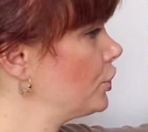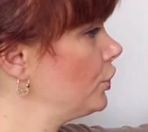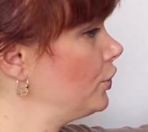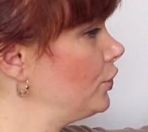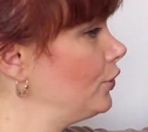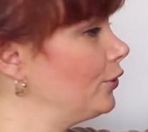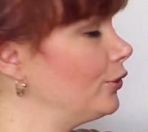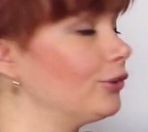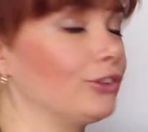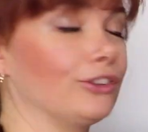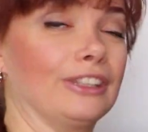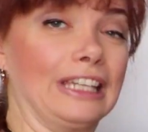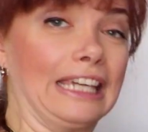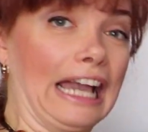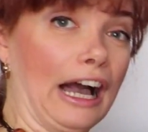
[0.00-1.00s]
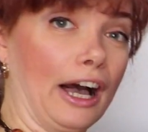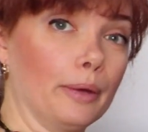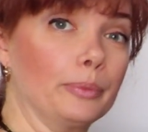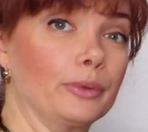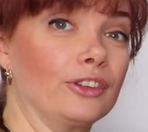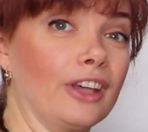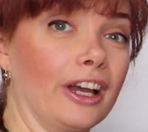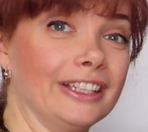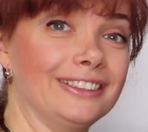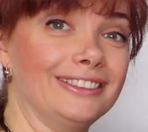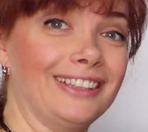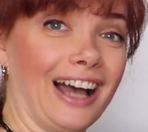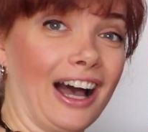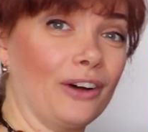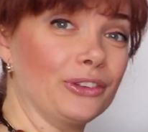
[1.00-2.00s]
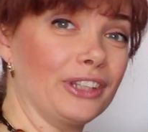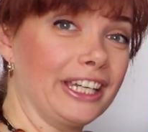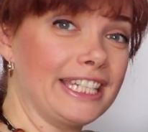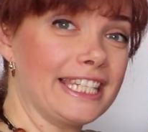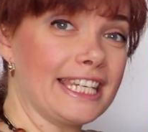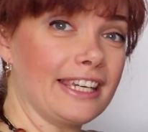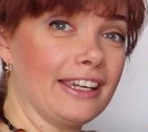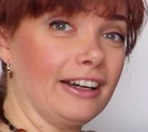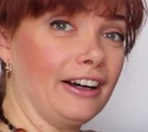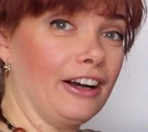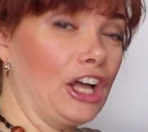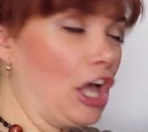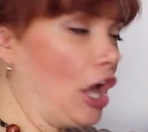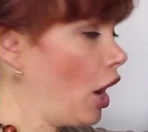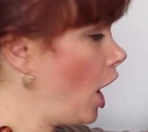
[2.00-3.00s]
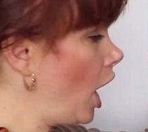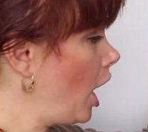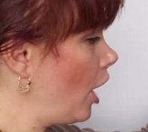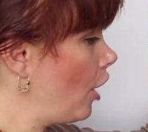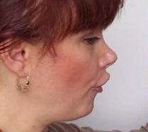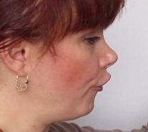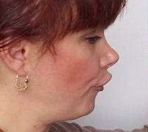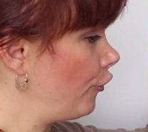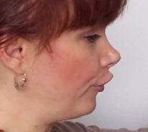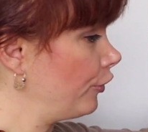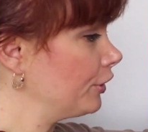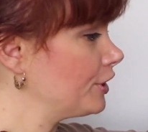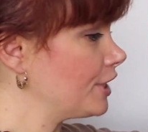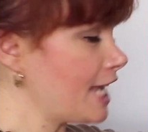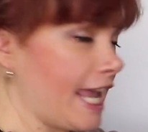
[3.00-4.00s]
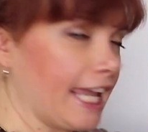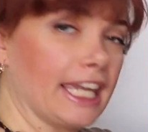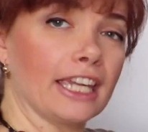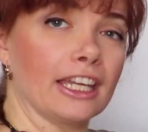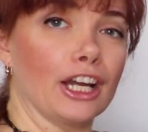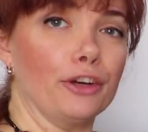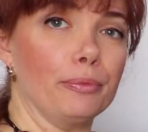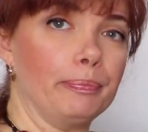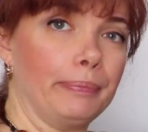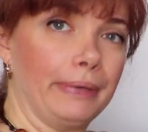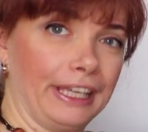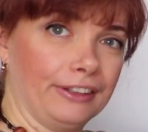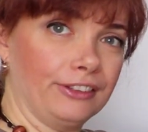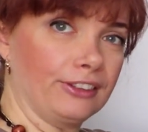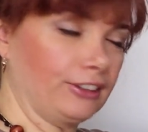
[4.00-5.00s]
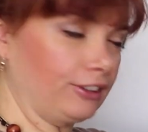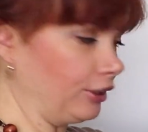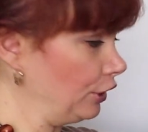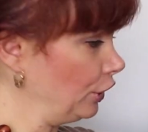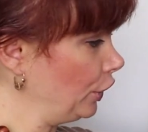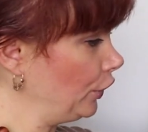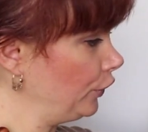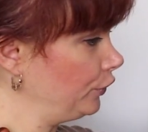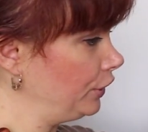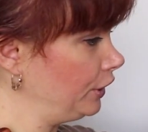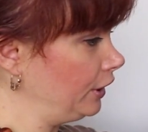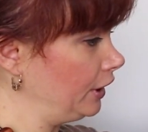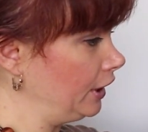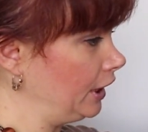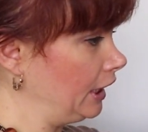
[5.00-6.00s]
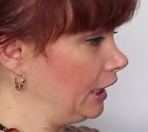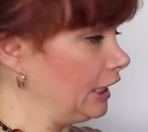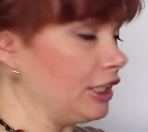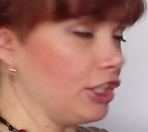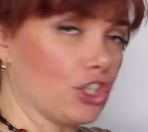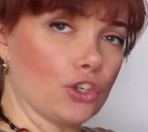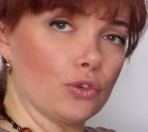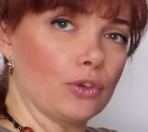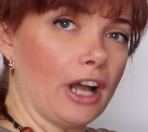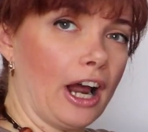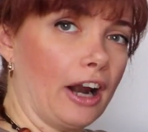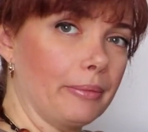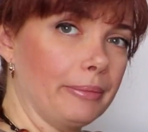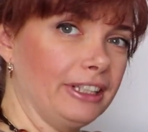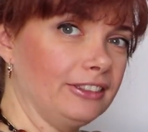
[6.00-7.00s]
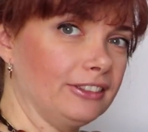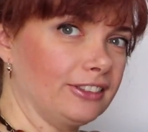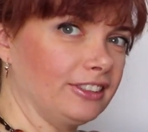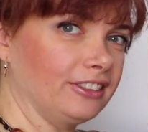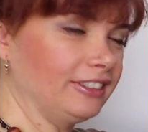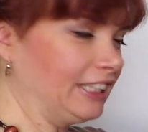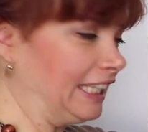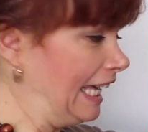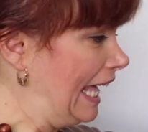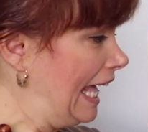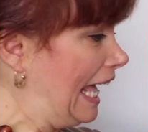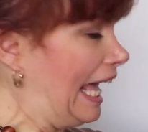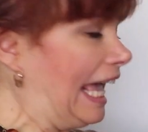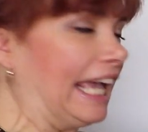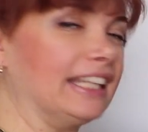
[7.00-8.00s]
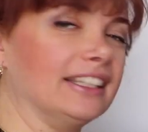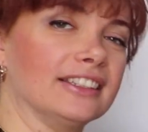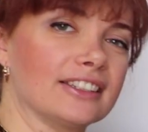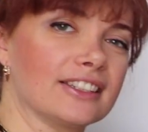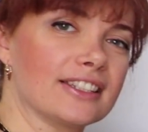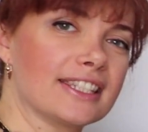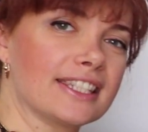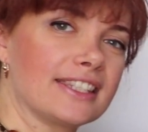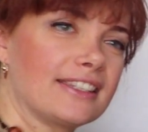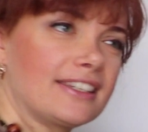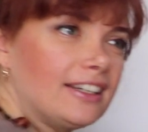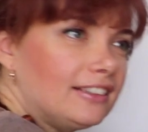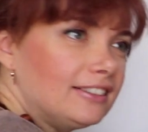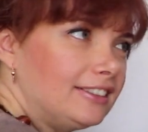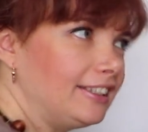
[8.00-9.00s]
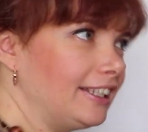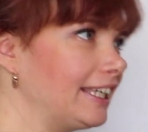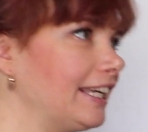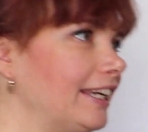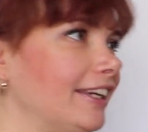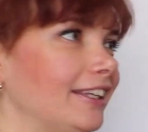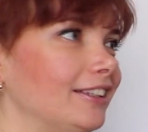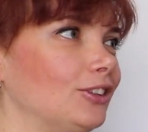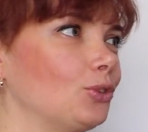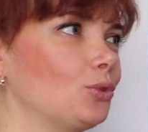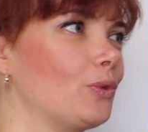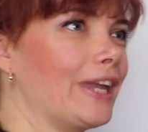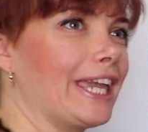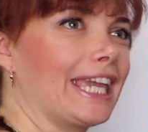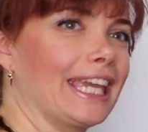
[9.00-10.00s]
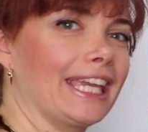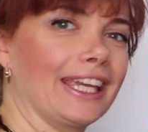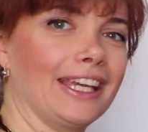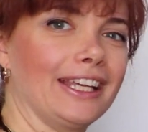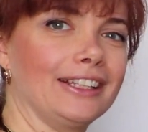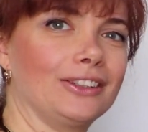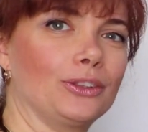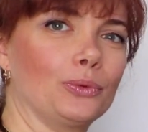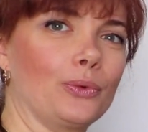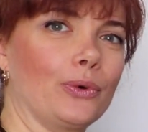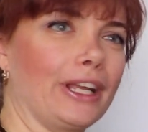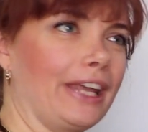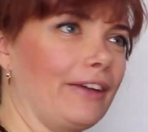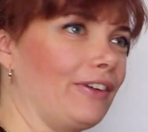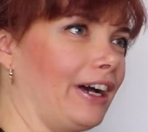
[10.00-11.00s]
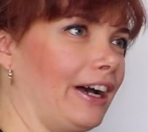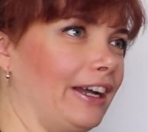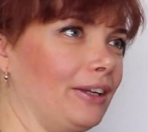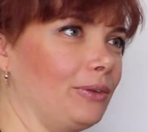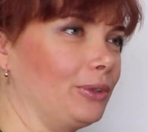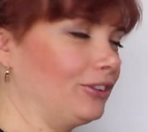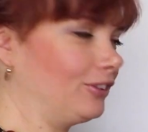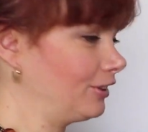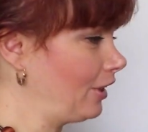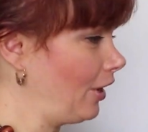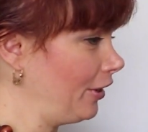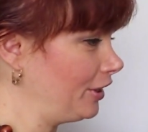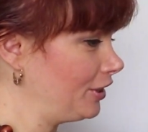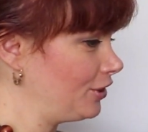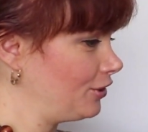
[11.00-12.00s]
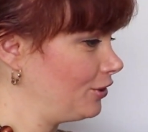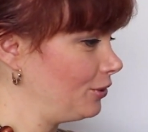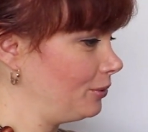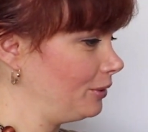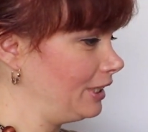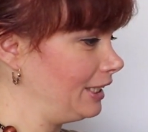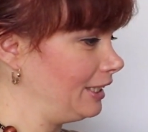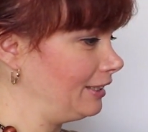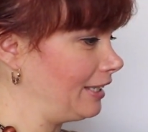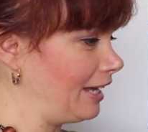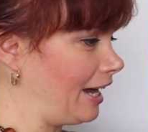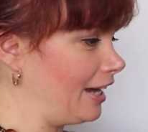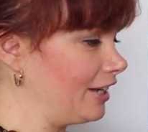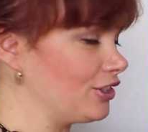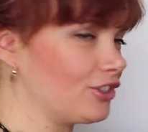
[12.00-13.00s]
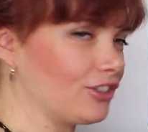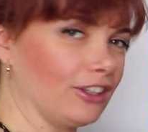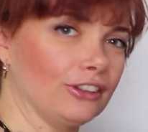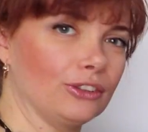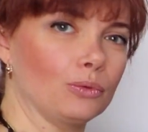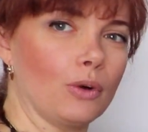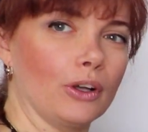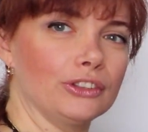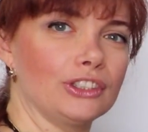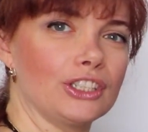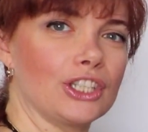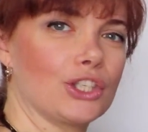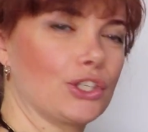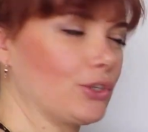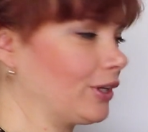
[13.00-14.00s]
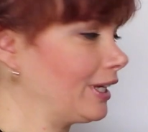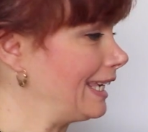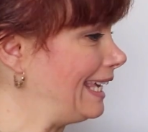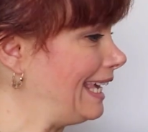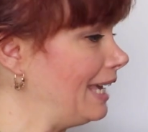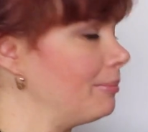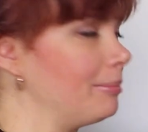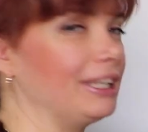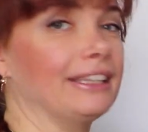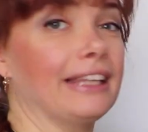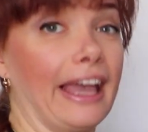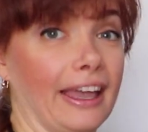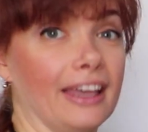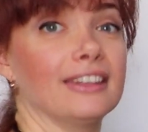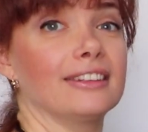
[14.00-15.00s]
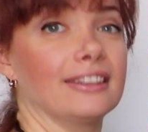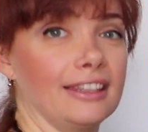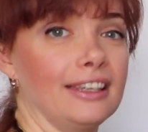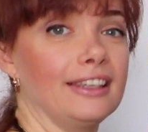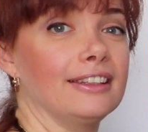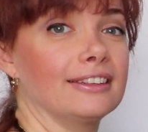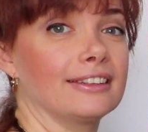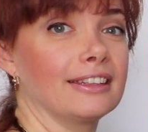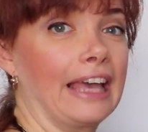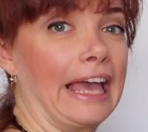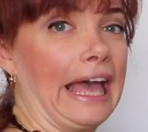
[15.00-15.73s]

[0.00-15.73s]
to use the upside down idea of taking a piece of the initial garment and tilting it, tweaking it, whatever I was going to do with it. I just wanted to keep it as is